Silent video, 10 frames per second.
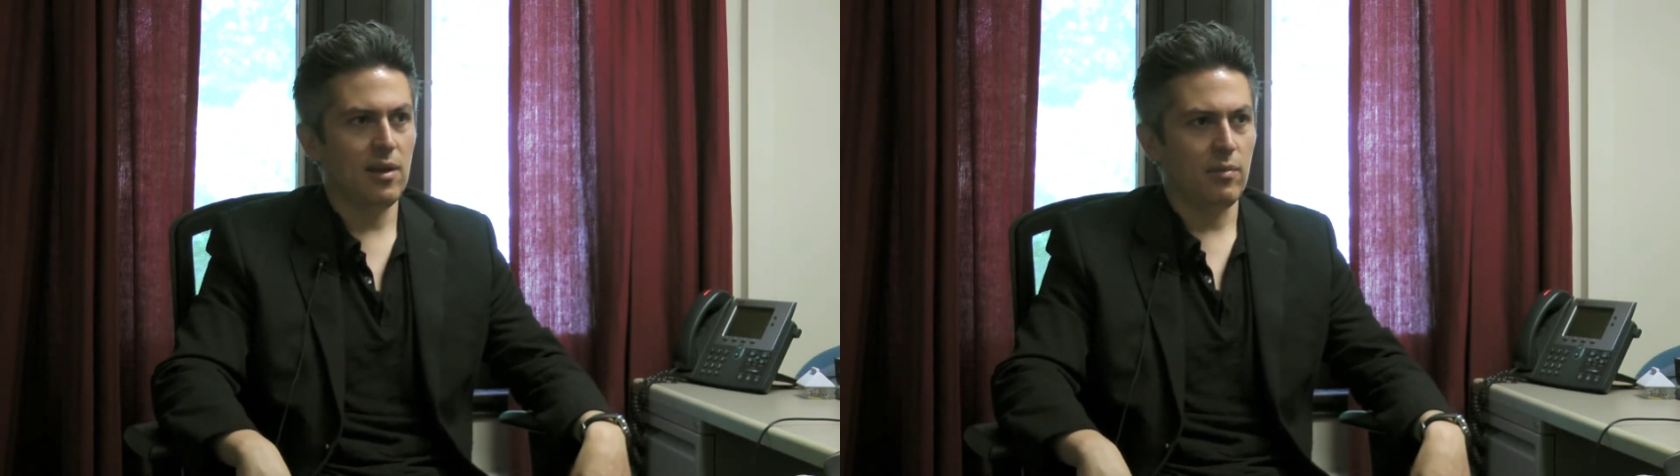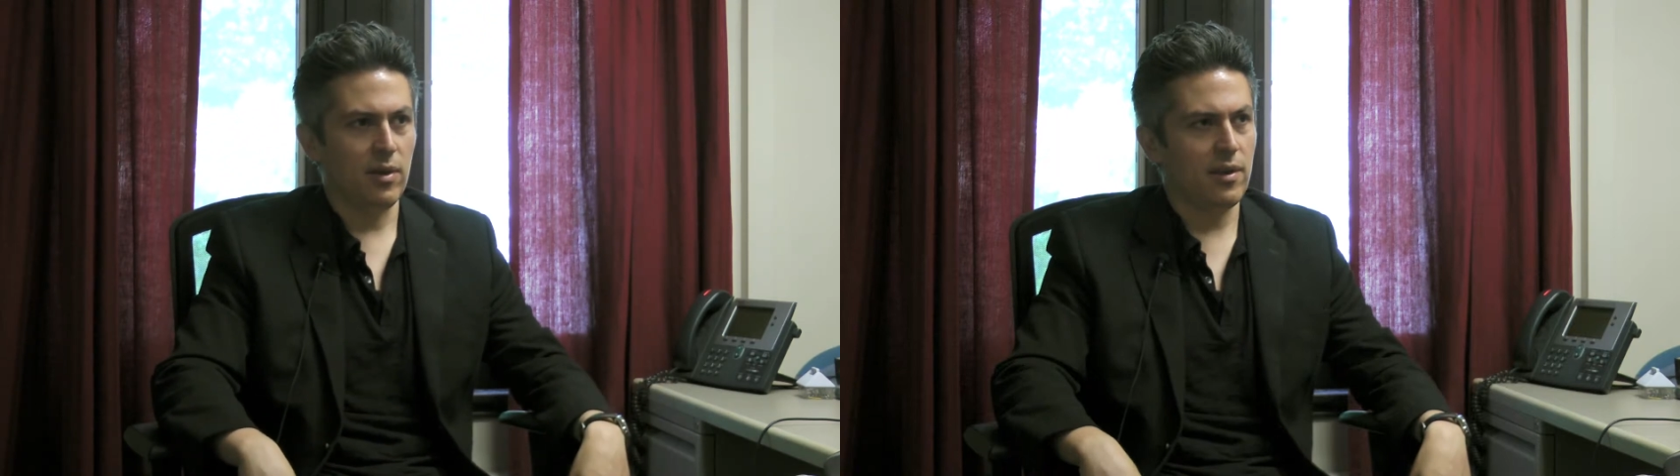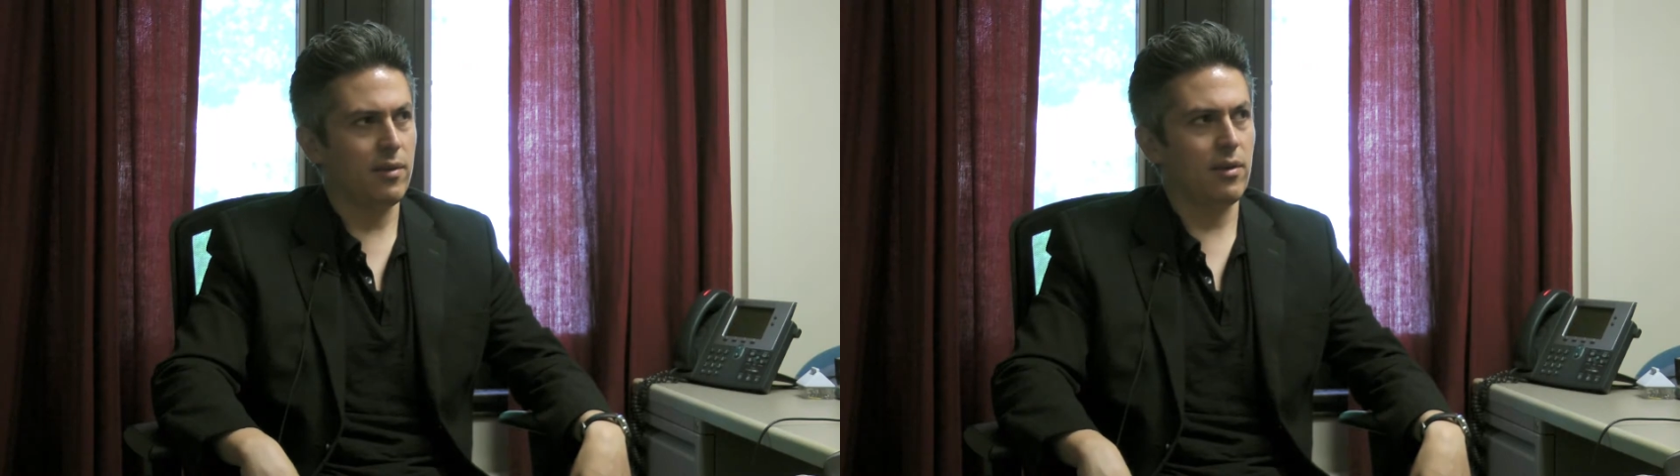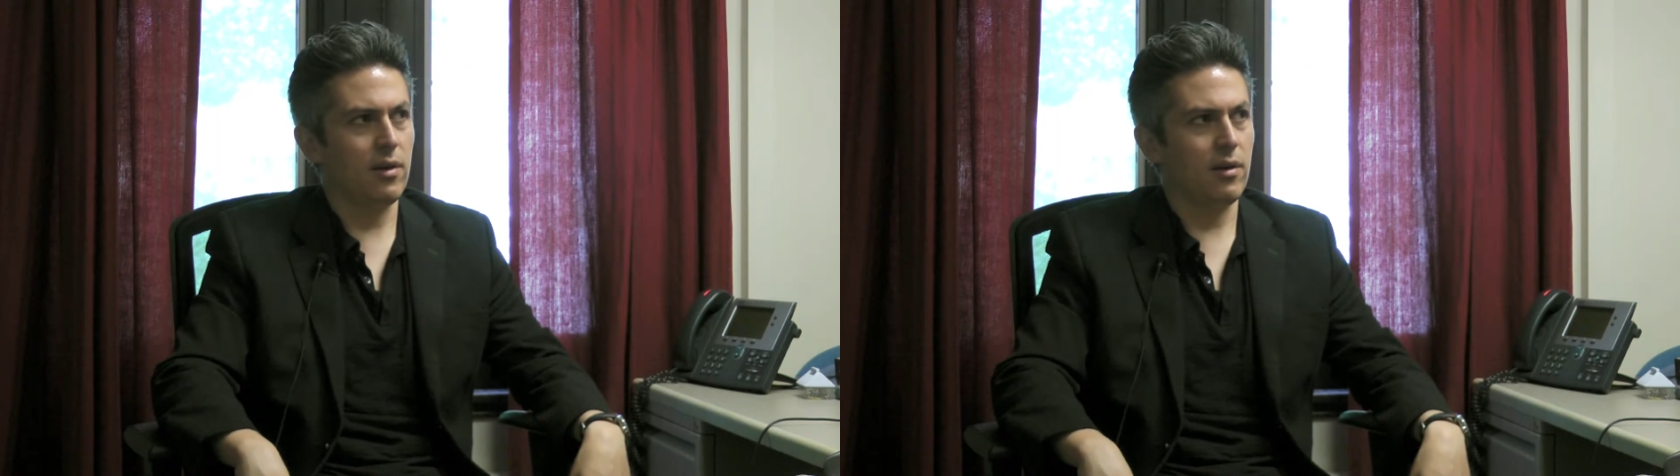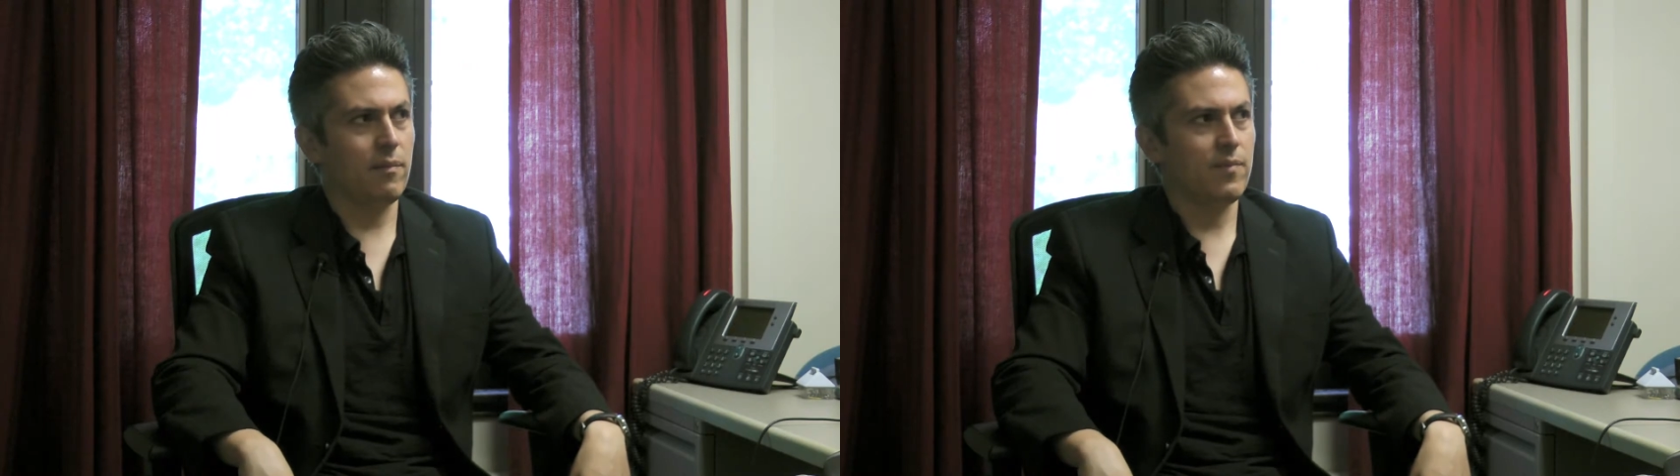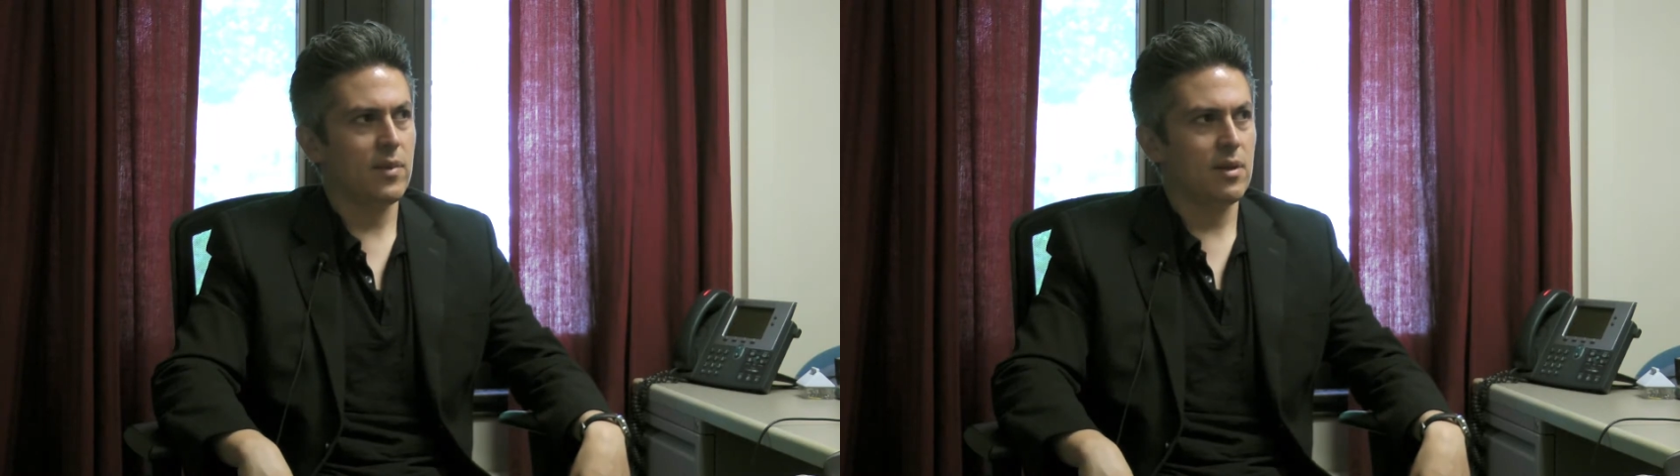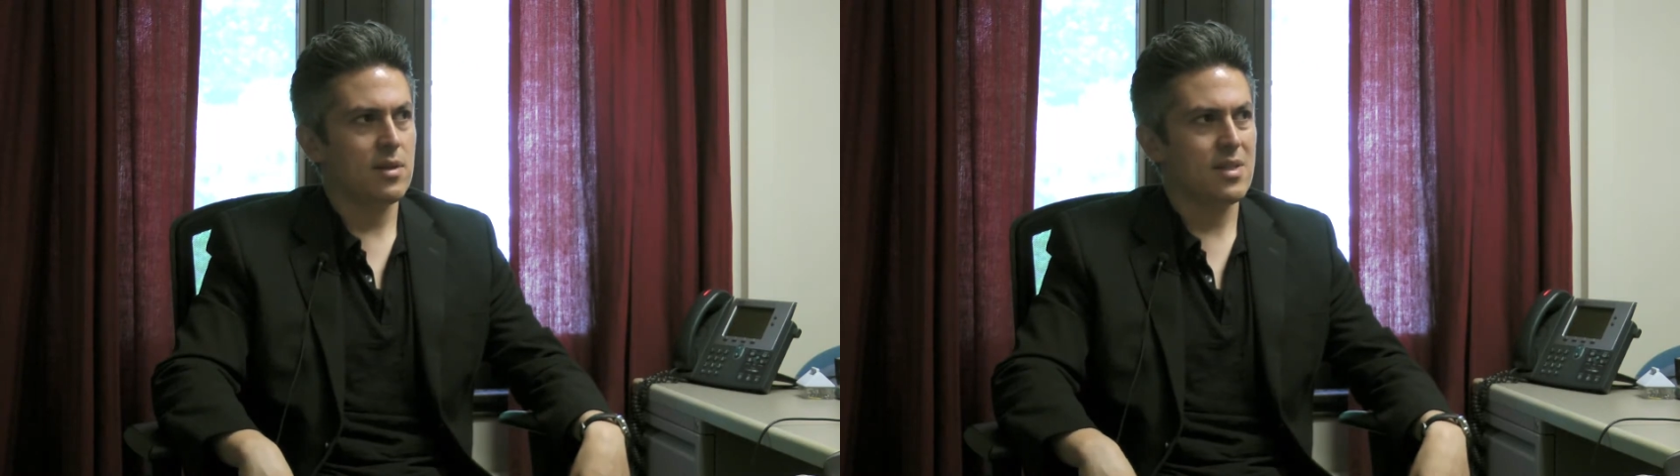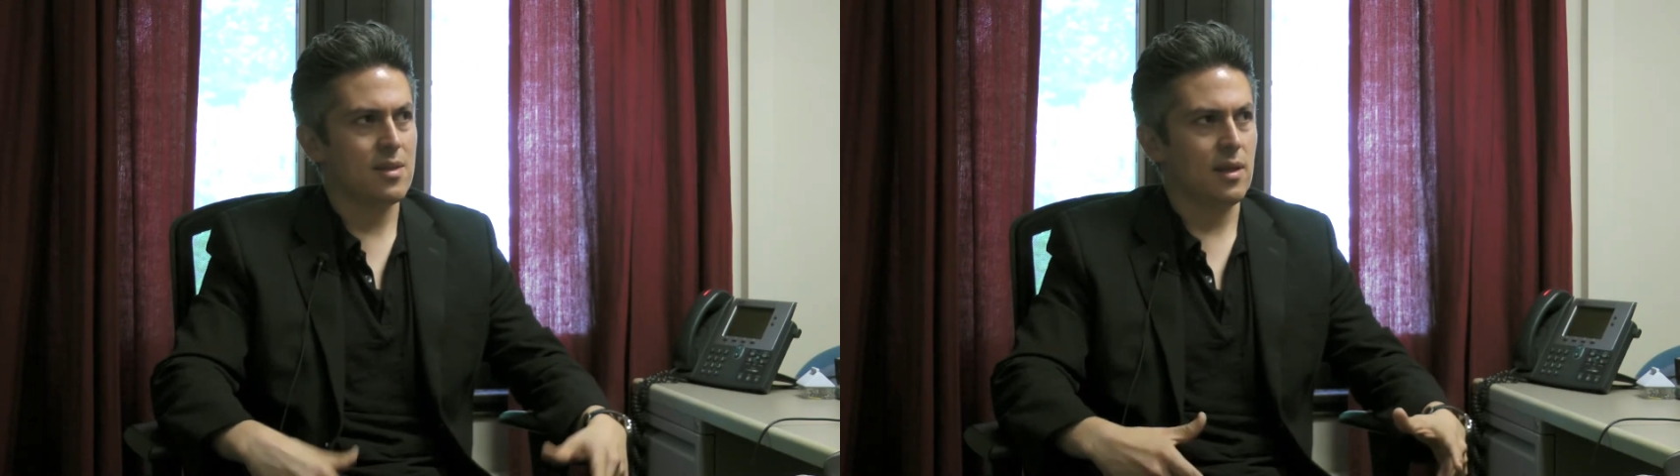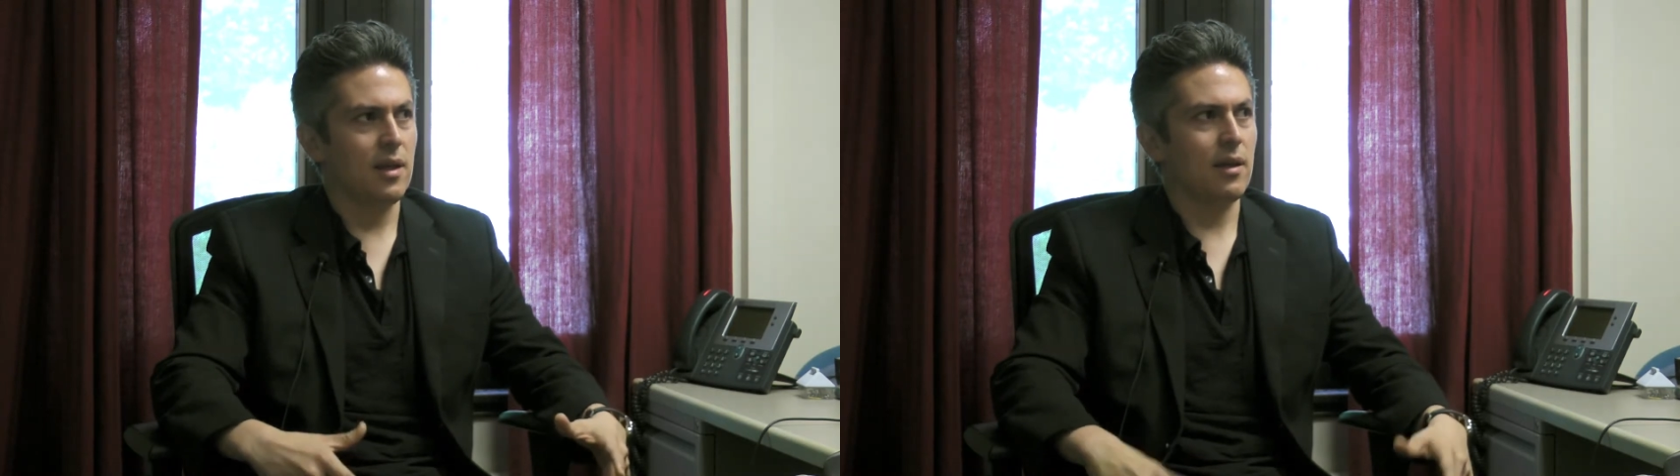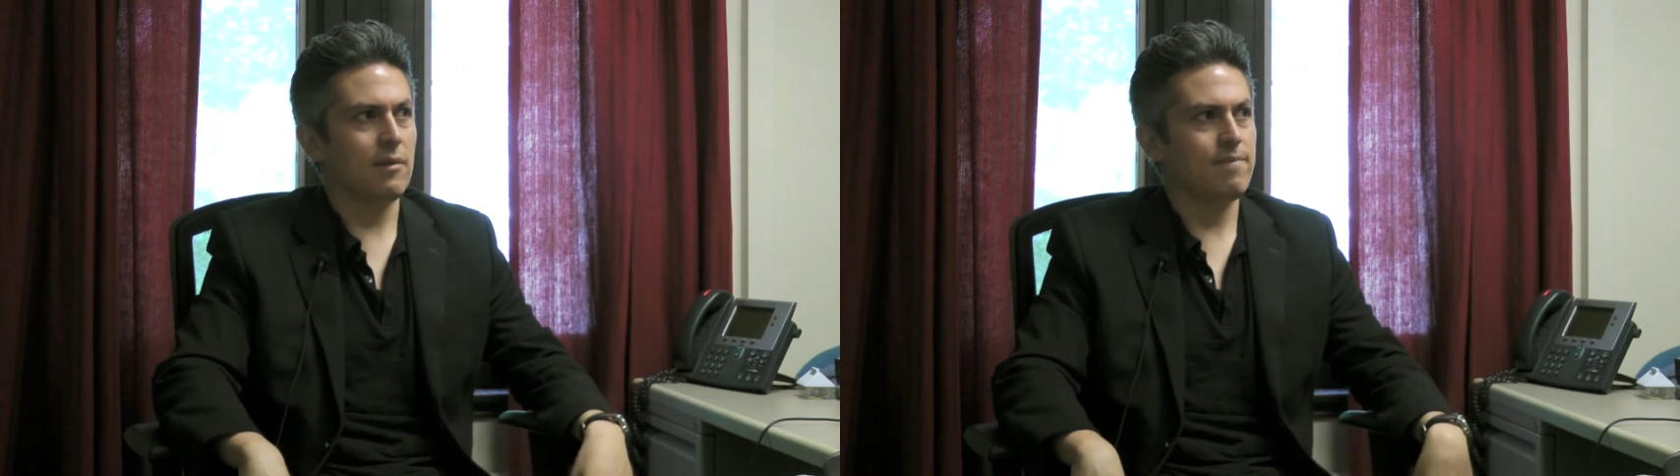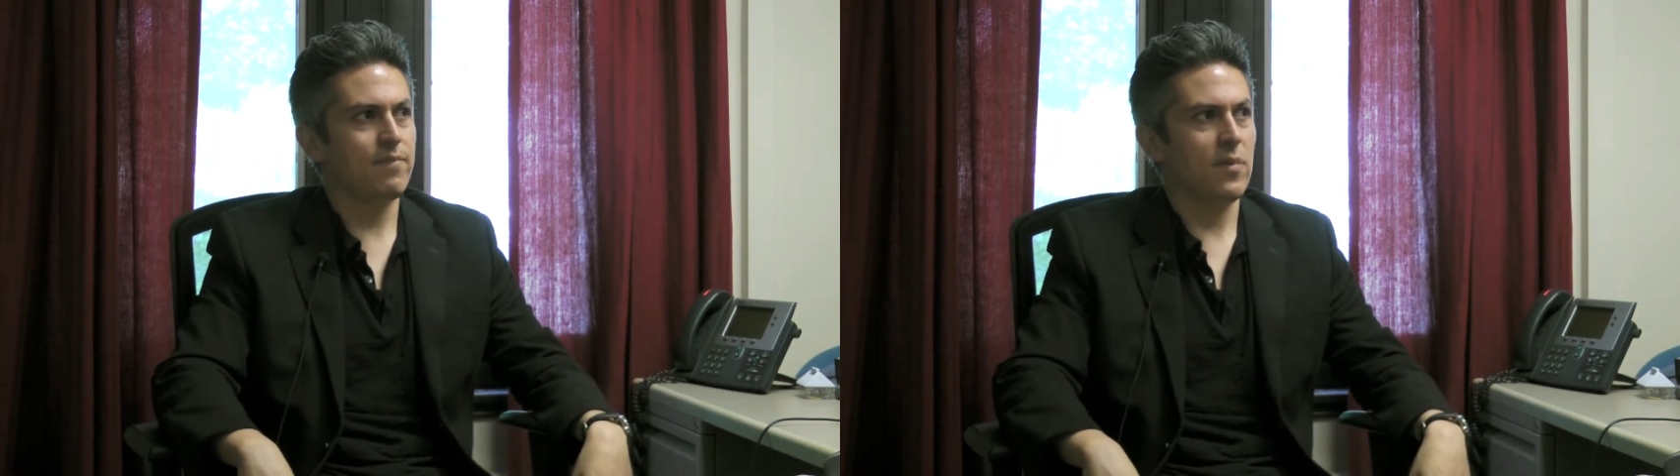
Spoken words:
but then they're seeing